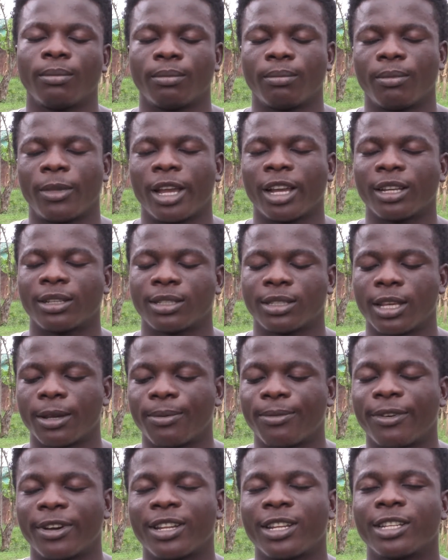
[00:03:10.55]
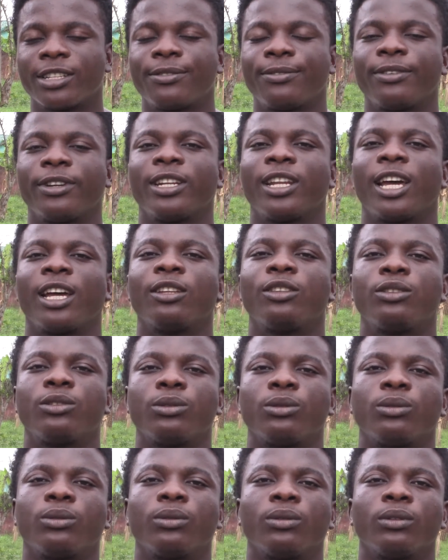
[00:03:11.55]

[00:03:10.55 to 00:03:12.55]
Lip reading: my stepfather's friend had to